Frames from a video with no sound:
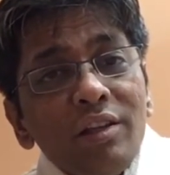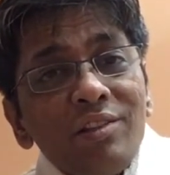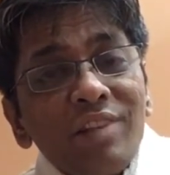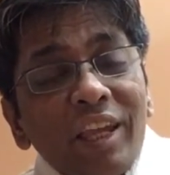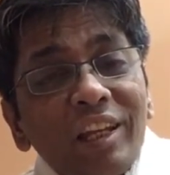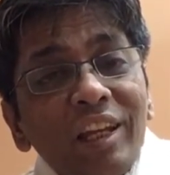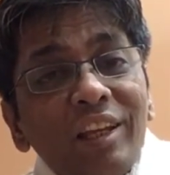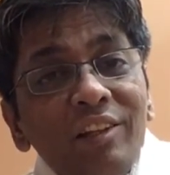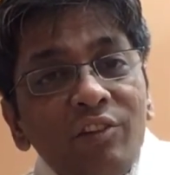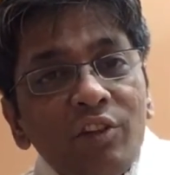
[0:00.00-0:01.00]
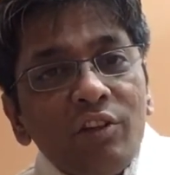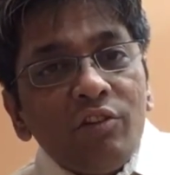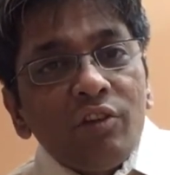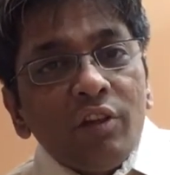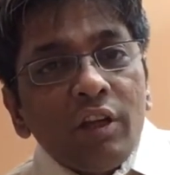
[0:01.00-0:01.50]
cyclical
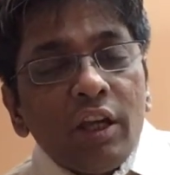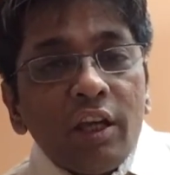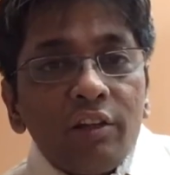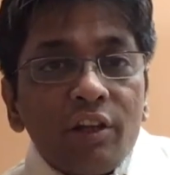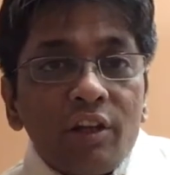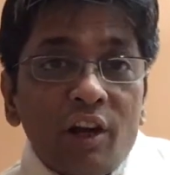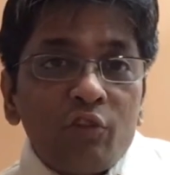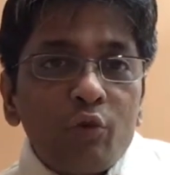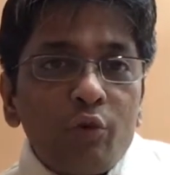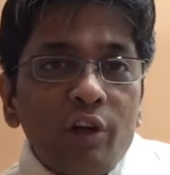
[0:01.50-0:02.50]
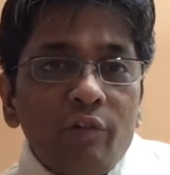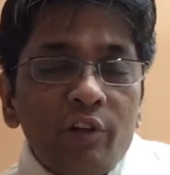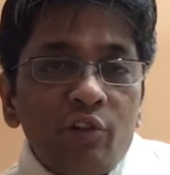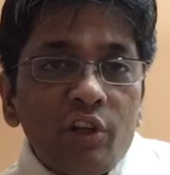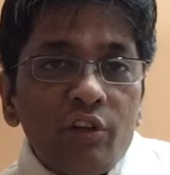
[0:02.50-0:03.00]
change and the grassroots level
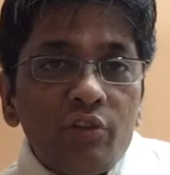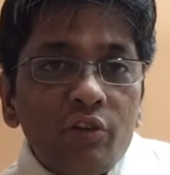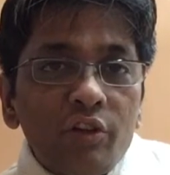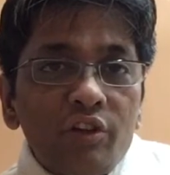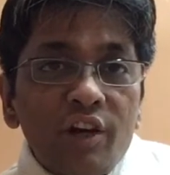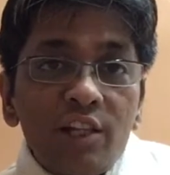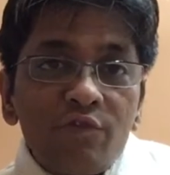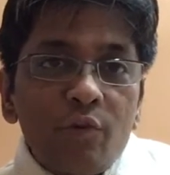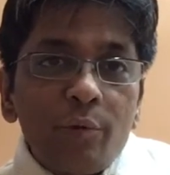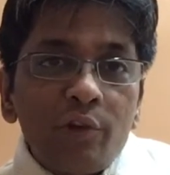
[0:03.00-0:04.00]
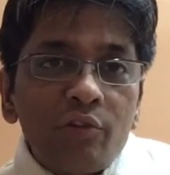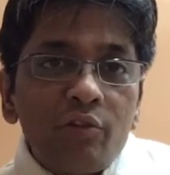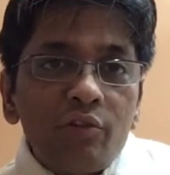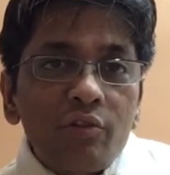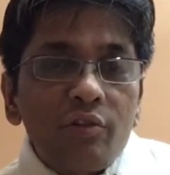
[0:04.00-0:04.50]
change,
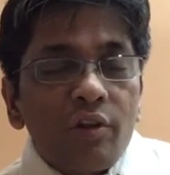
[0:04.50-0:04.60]
transformations,